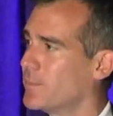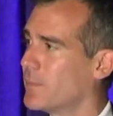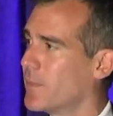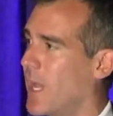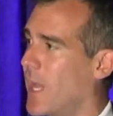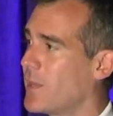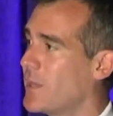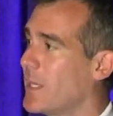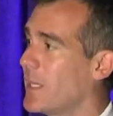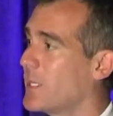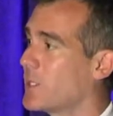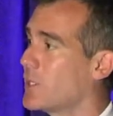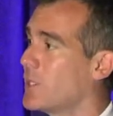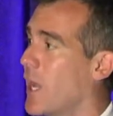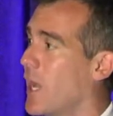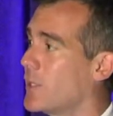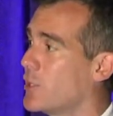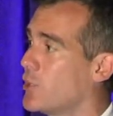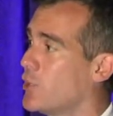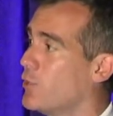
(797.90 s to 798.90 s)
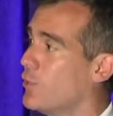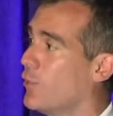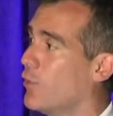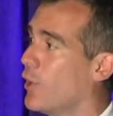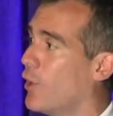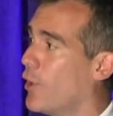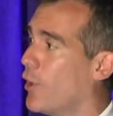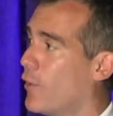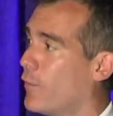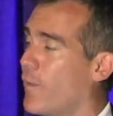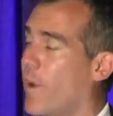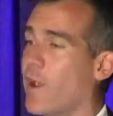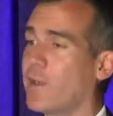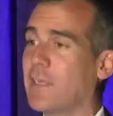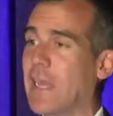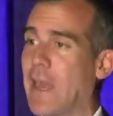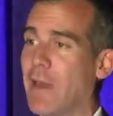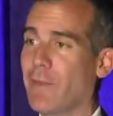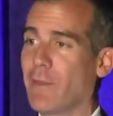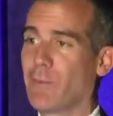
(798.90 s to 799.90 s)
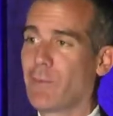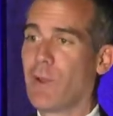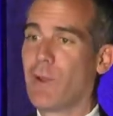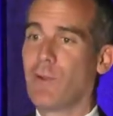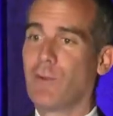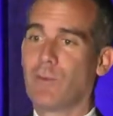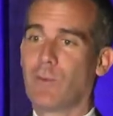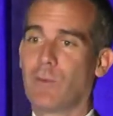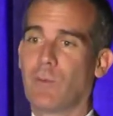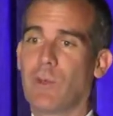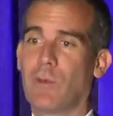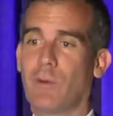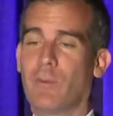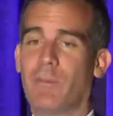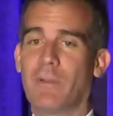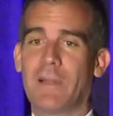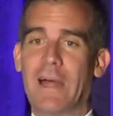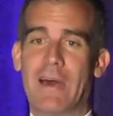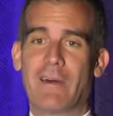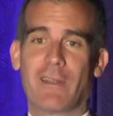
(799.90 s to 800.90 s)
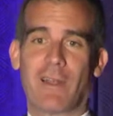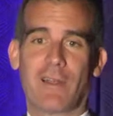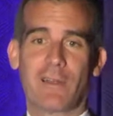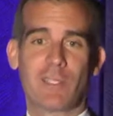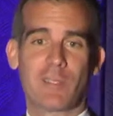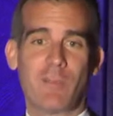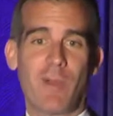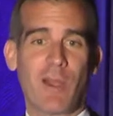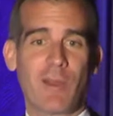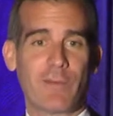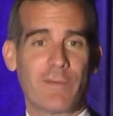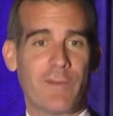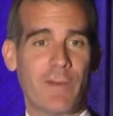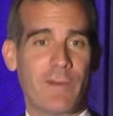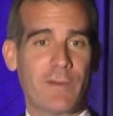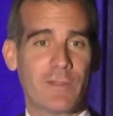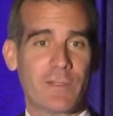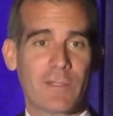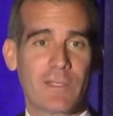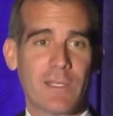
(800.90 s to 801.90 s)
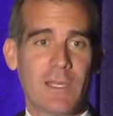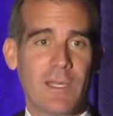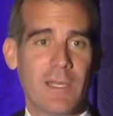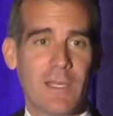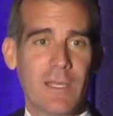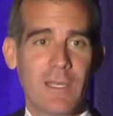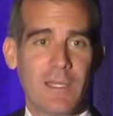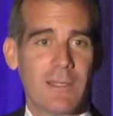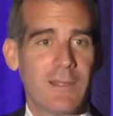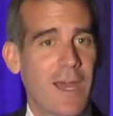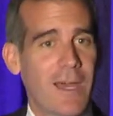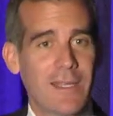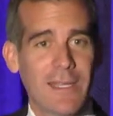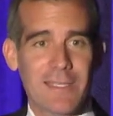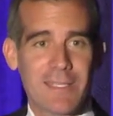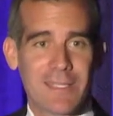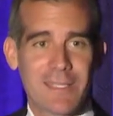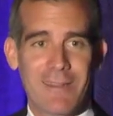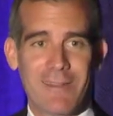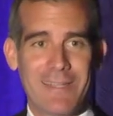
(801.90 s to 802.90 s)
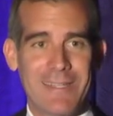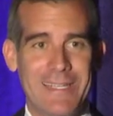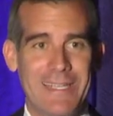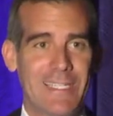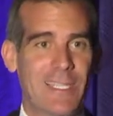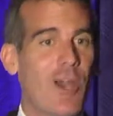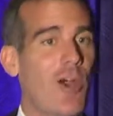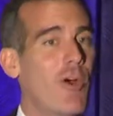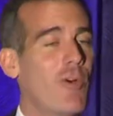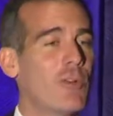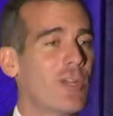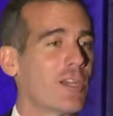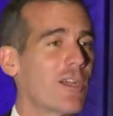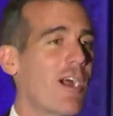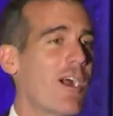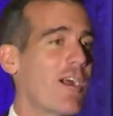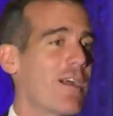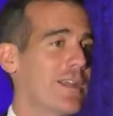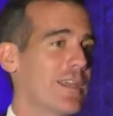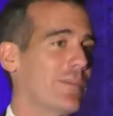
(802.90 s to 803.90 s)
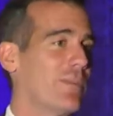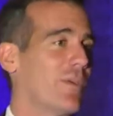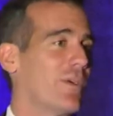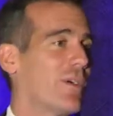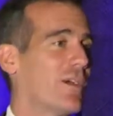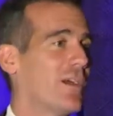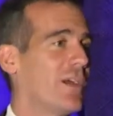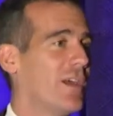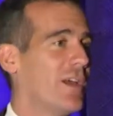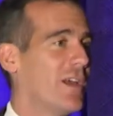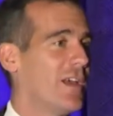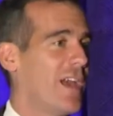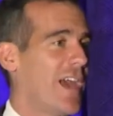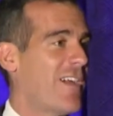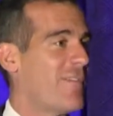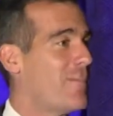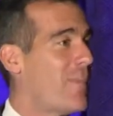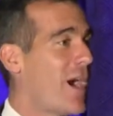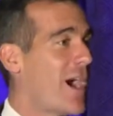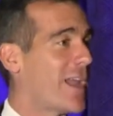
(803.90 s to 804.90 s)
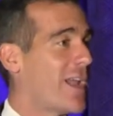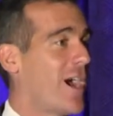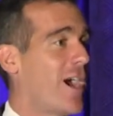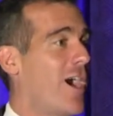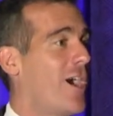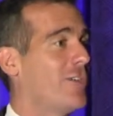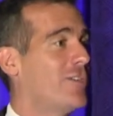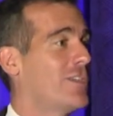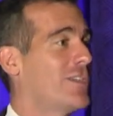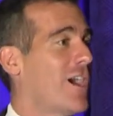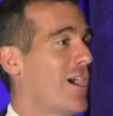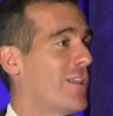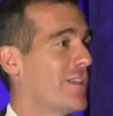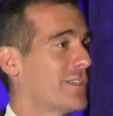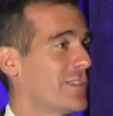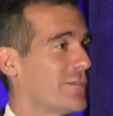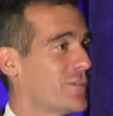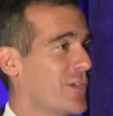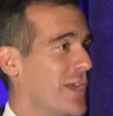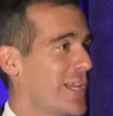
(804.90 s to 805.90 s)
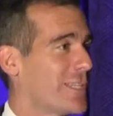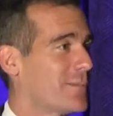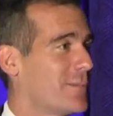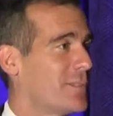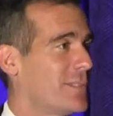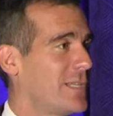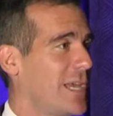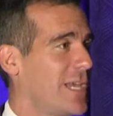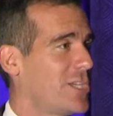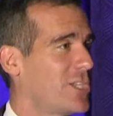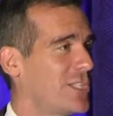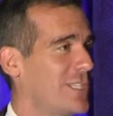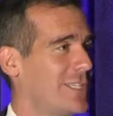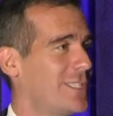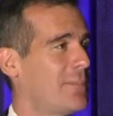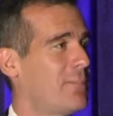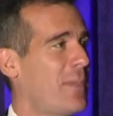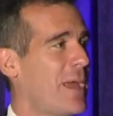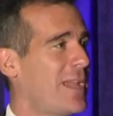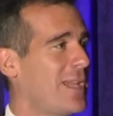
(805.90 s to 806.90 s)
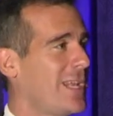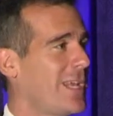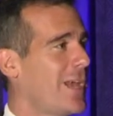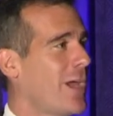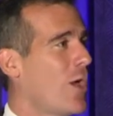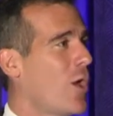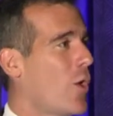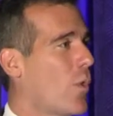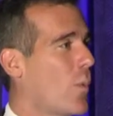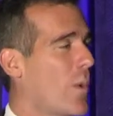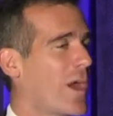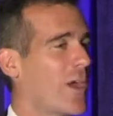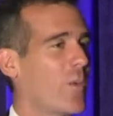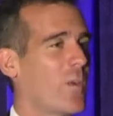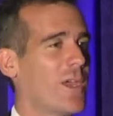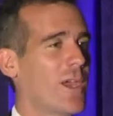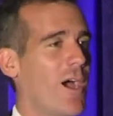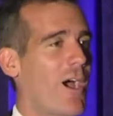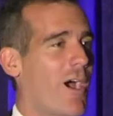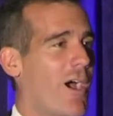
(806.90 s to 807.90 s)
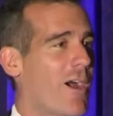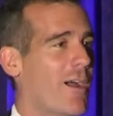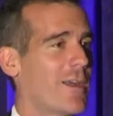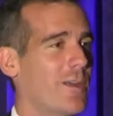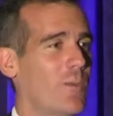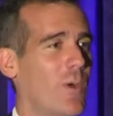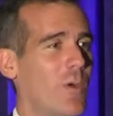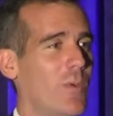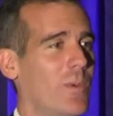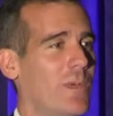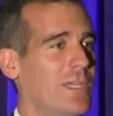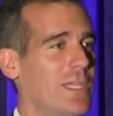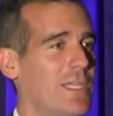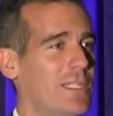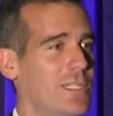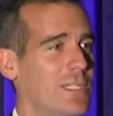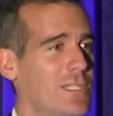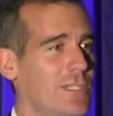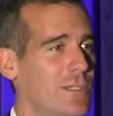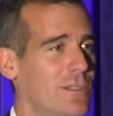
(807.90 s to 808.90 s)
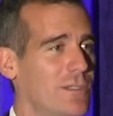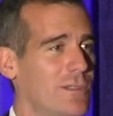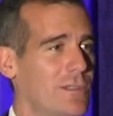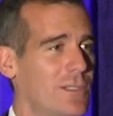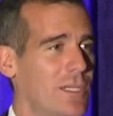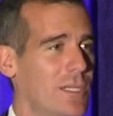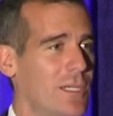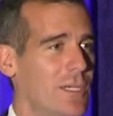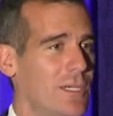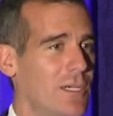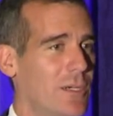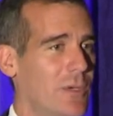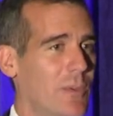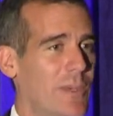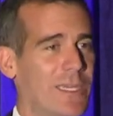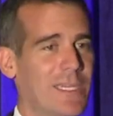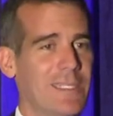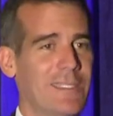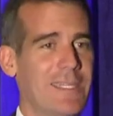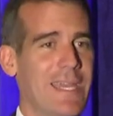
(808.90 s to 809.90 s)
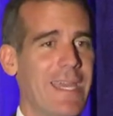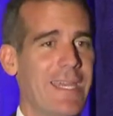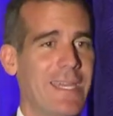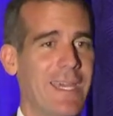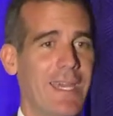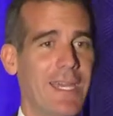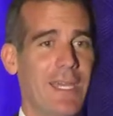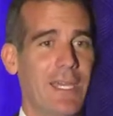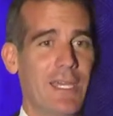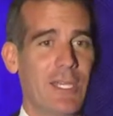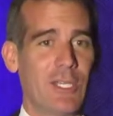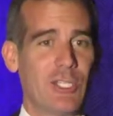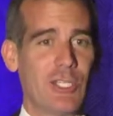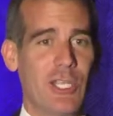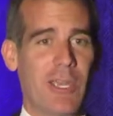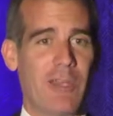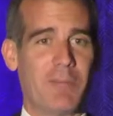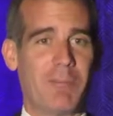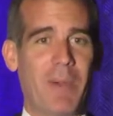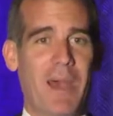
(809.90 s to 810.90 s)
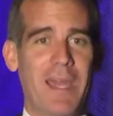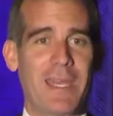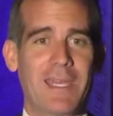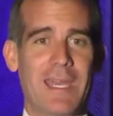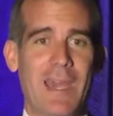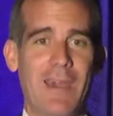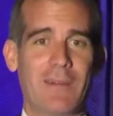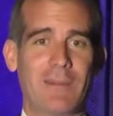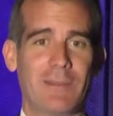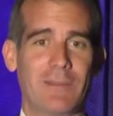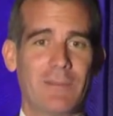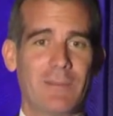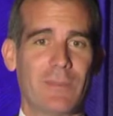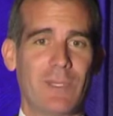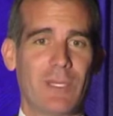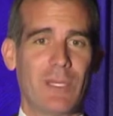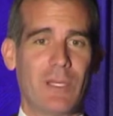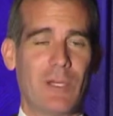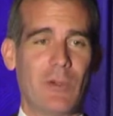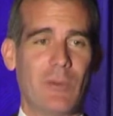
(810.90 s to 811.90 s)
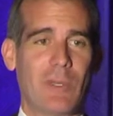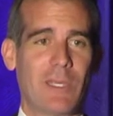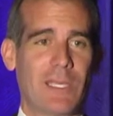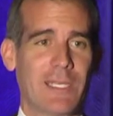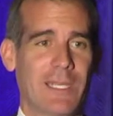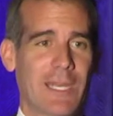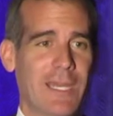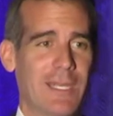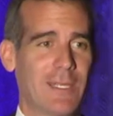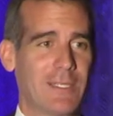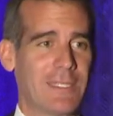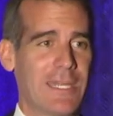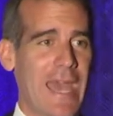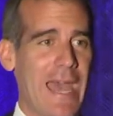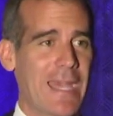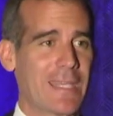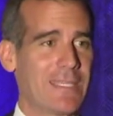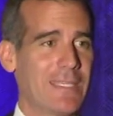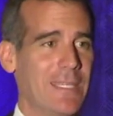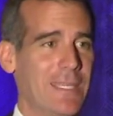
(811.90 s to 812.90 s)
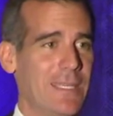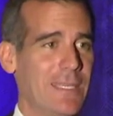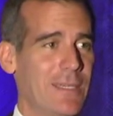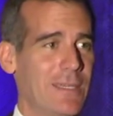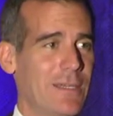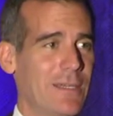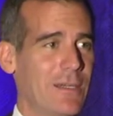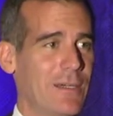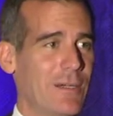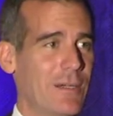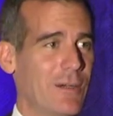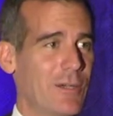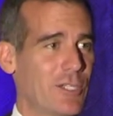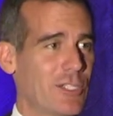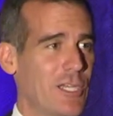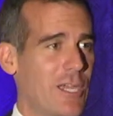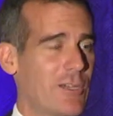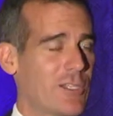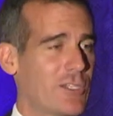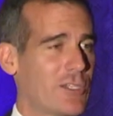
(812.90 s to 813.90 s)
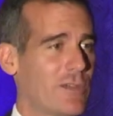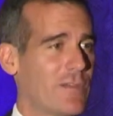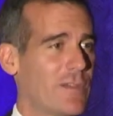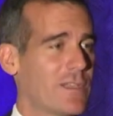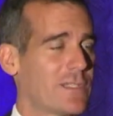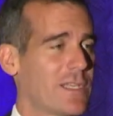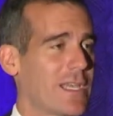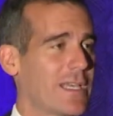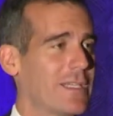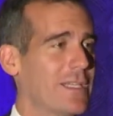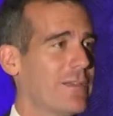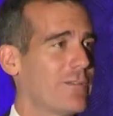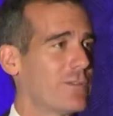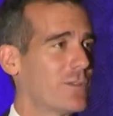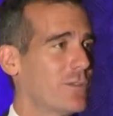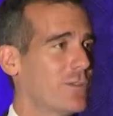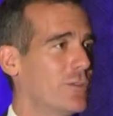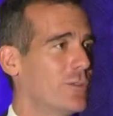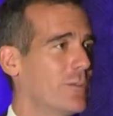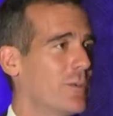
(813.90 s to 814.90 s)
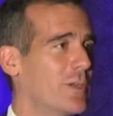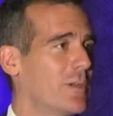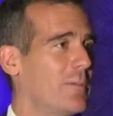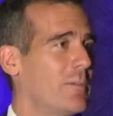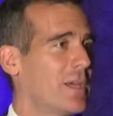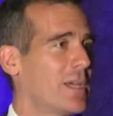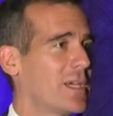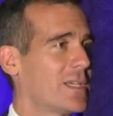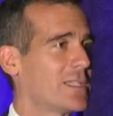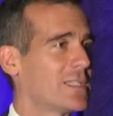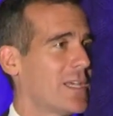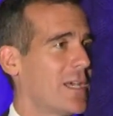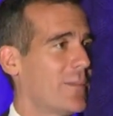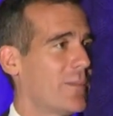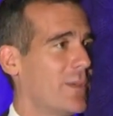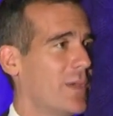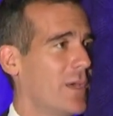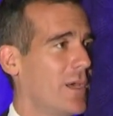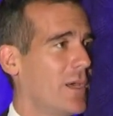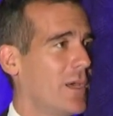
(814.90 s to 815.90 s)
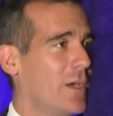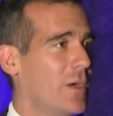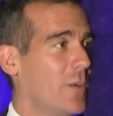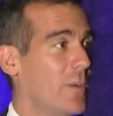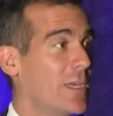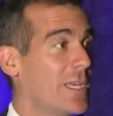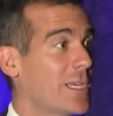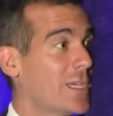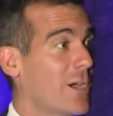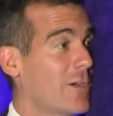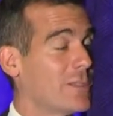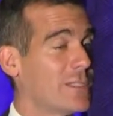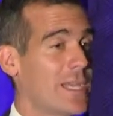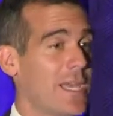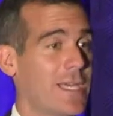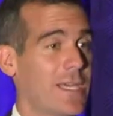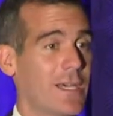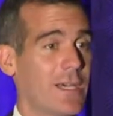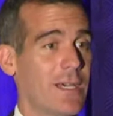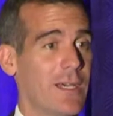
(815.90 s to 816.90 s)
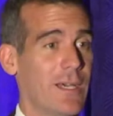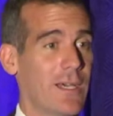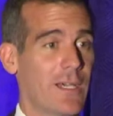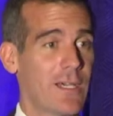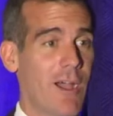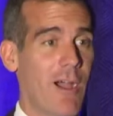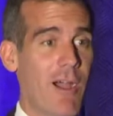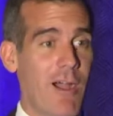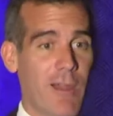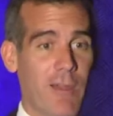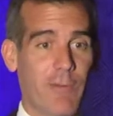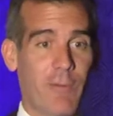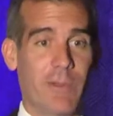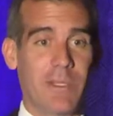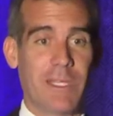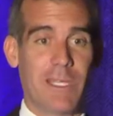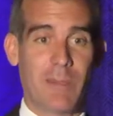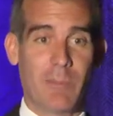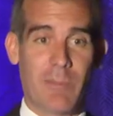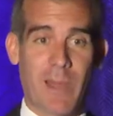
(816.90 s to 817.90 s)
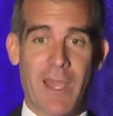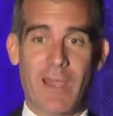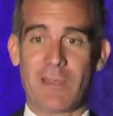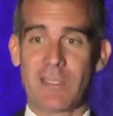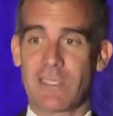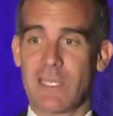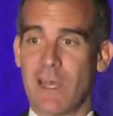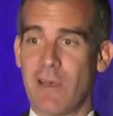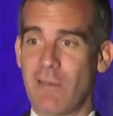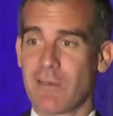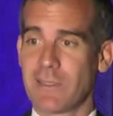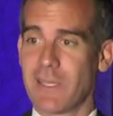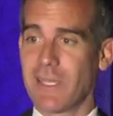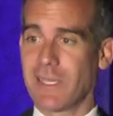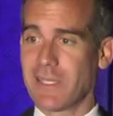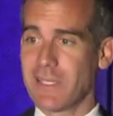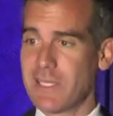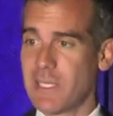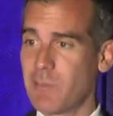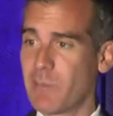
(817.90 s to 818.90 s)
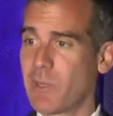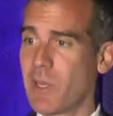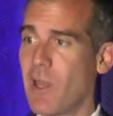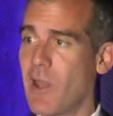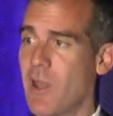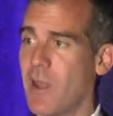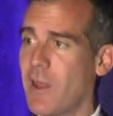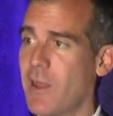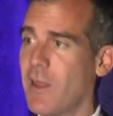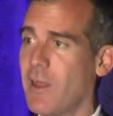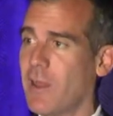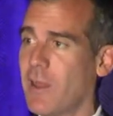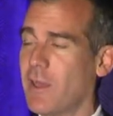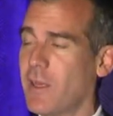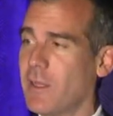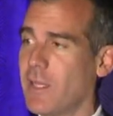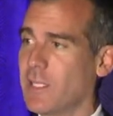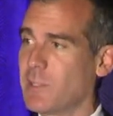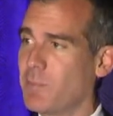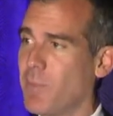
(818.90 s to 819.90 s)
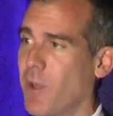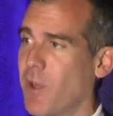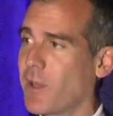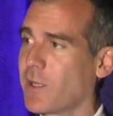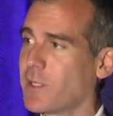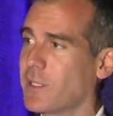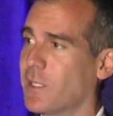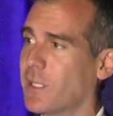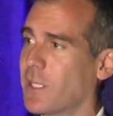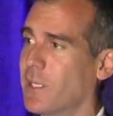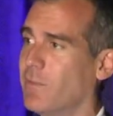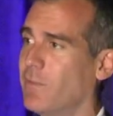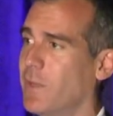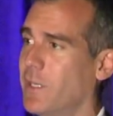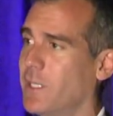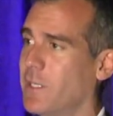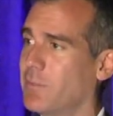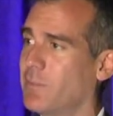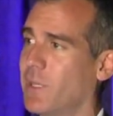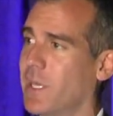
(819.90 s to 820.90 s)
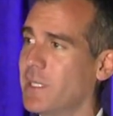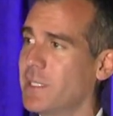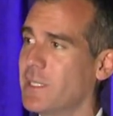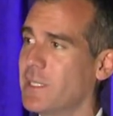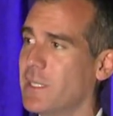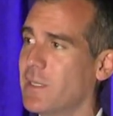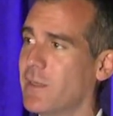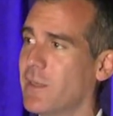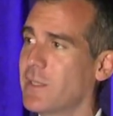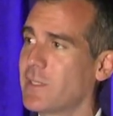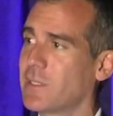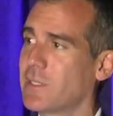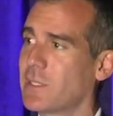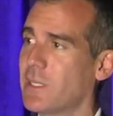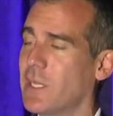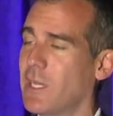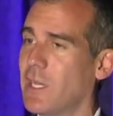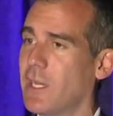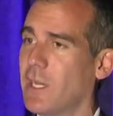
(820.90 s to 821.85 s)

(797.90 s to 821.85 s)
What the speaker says: I think it's not too far down the road when we will pull out our smartphones, not necessarily need to own a car in the world, have bought $100 of transportation, and depending where we are and what we need to do, we can take a shared bike out, we can get a taxi or a shared service like Lyft or Uber to pick us up, we can go take a car if we need it by ourselves, like a zip car that's parked in a convenient place near us,